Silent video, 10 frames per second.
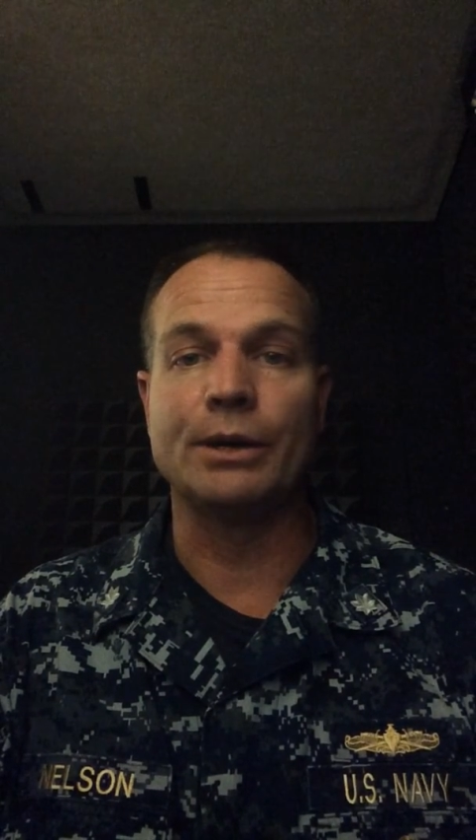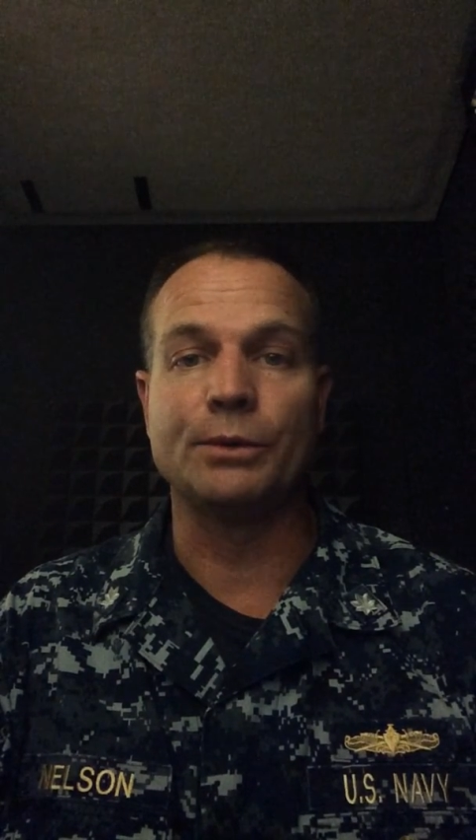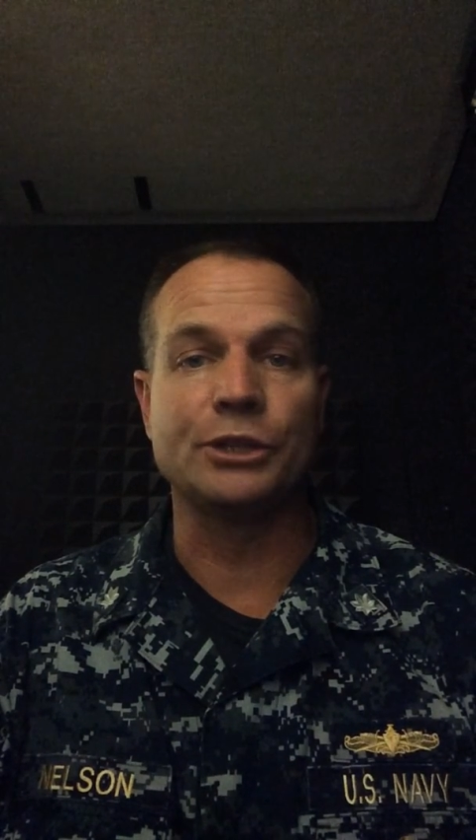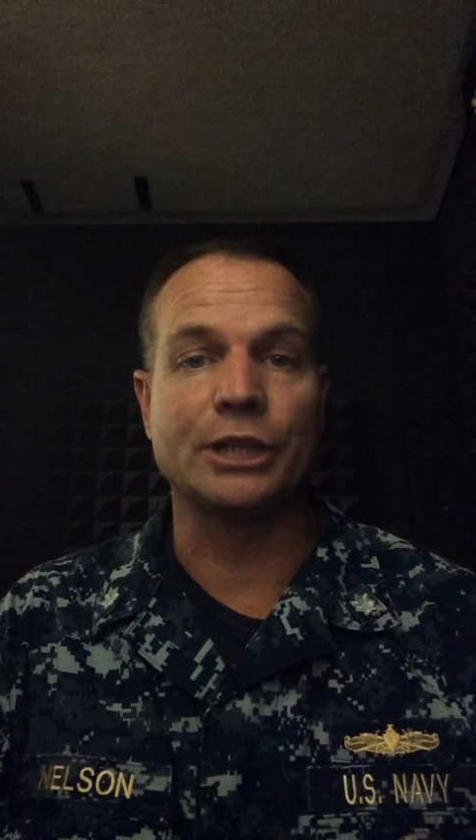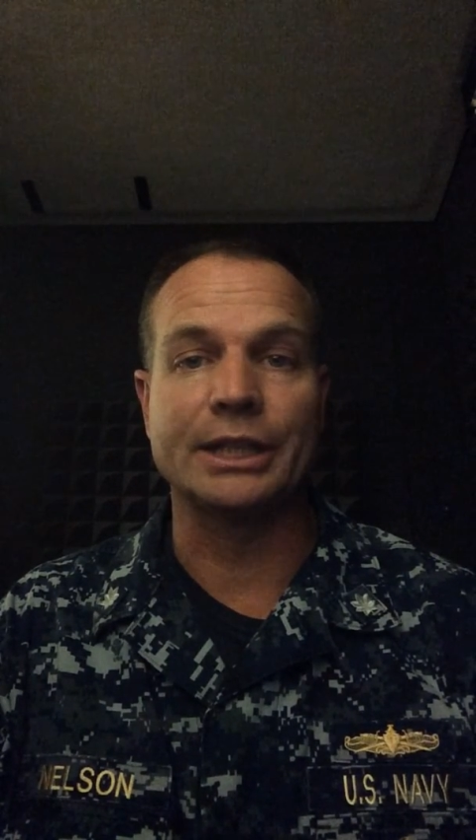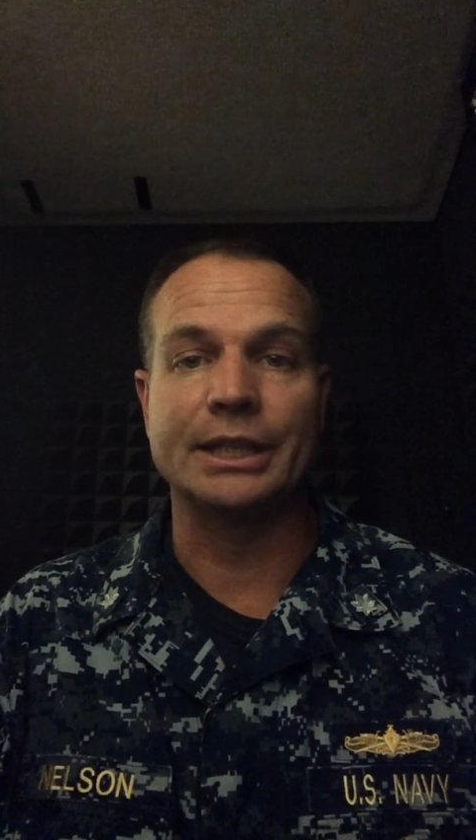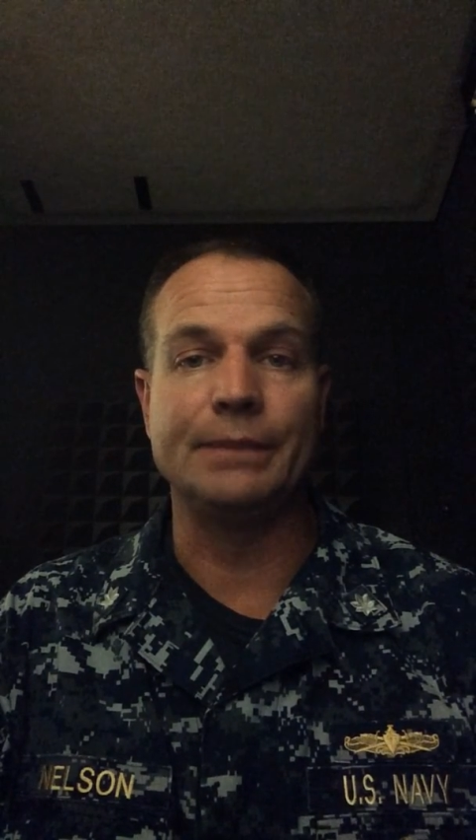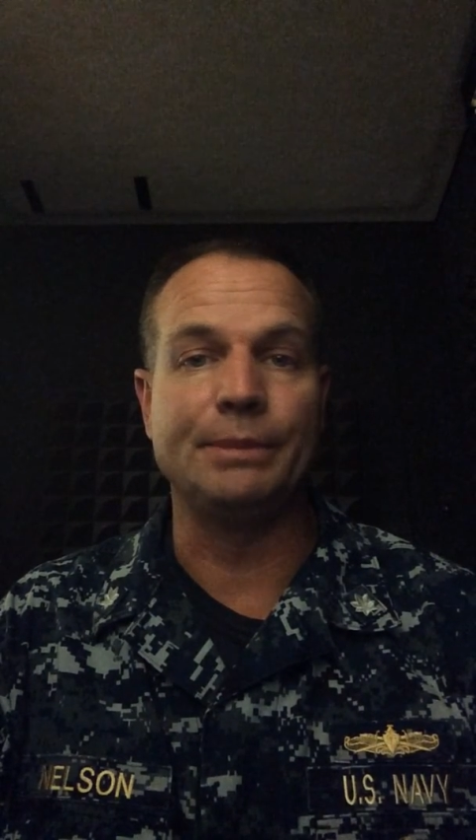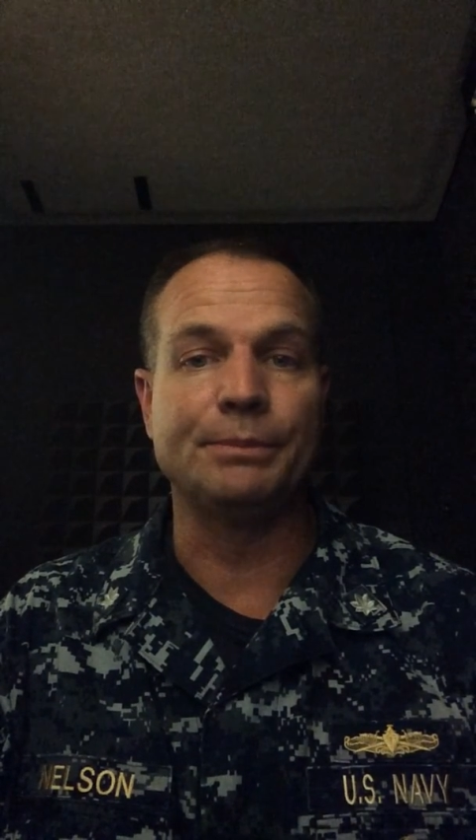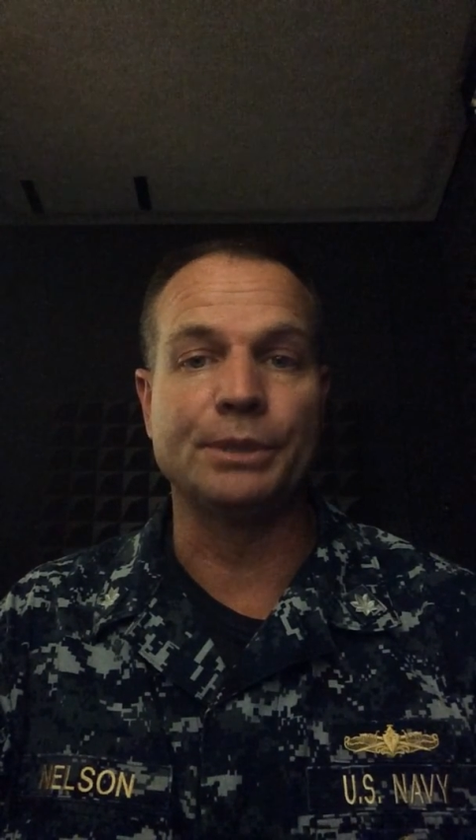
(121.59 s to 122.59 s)
I wish I could
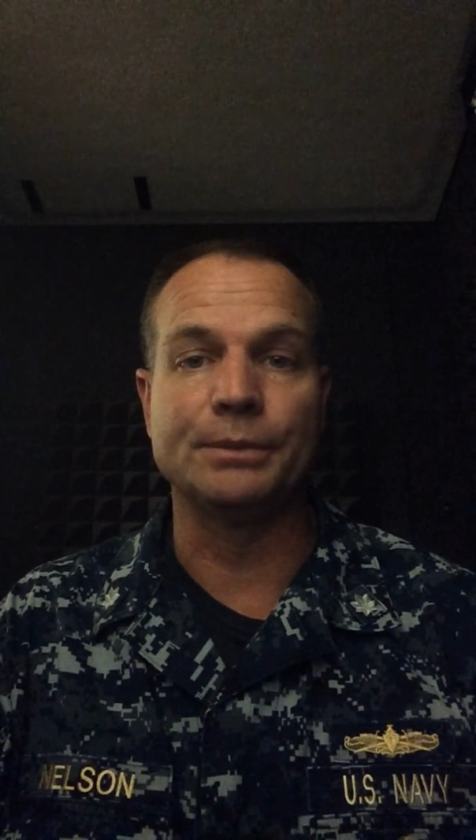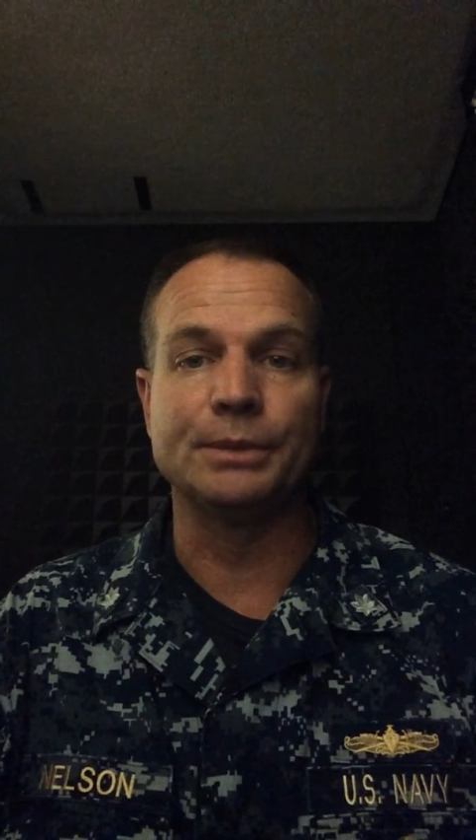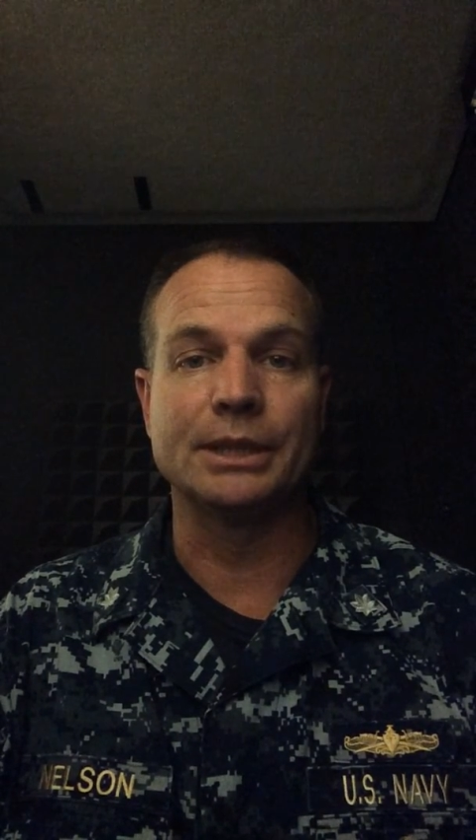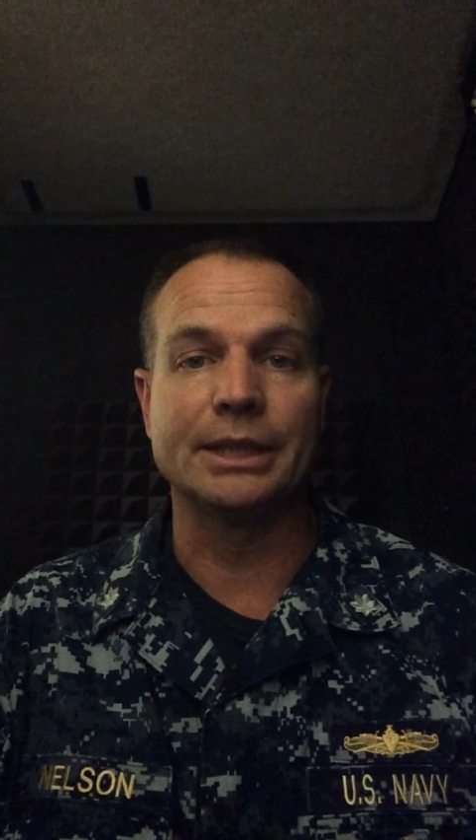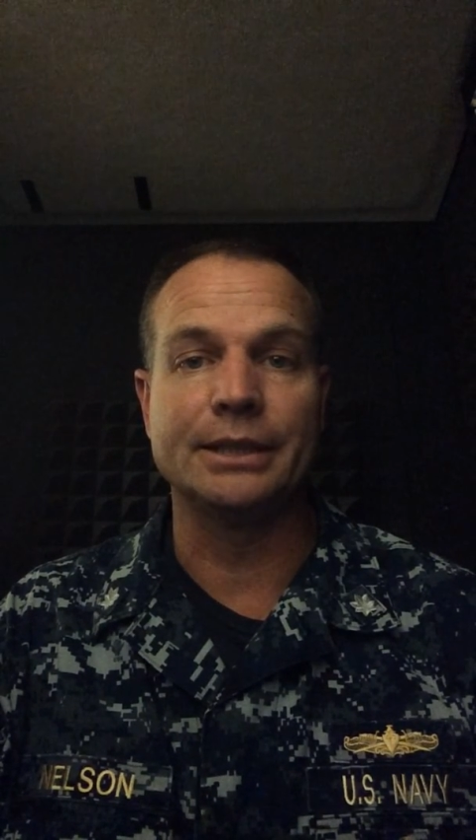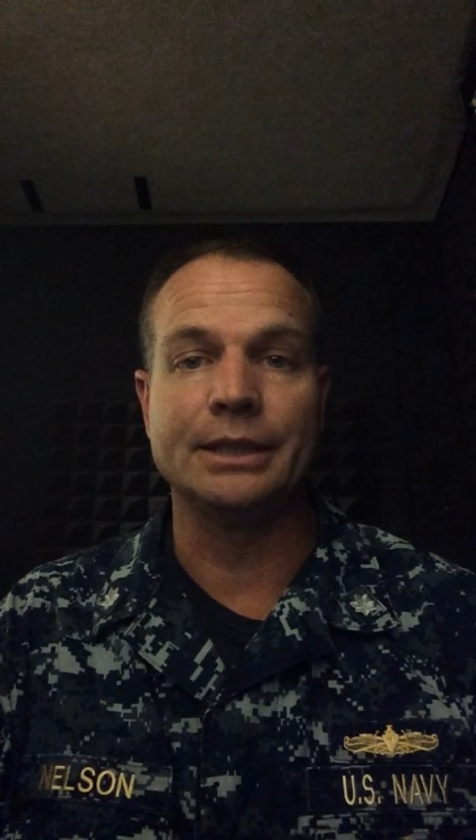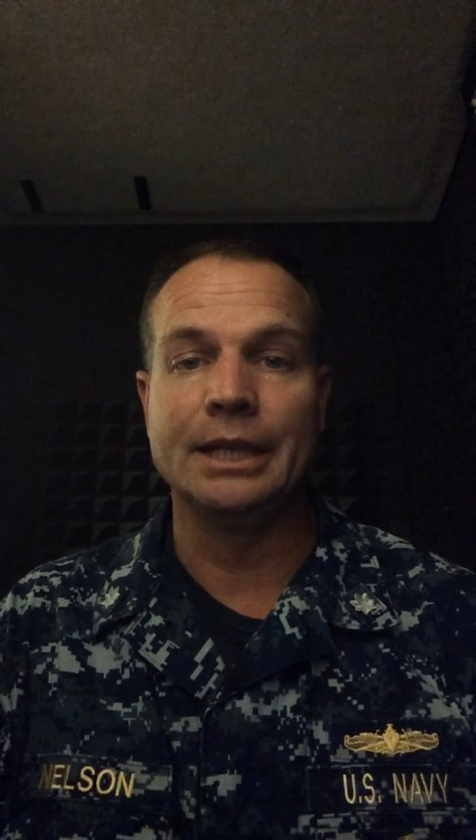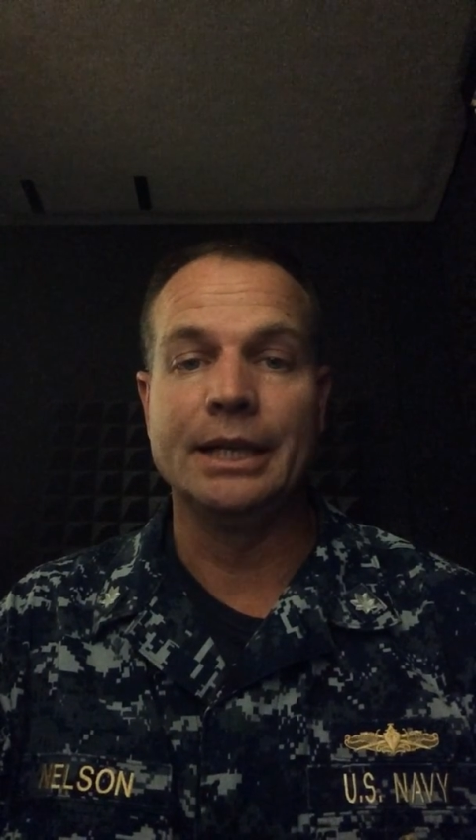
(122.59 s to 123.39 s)
keep him permanently.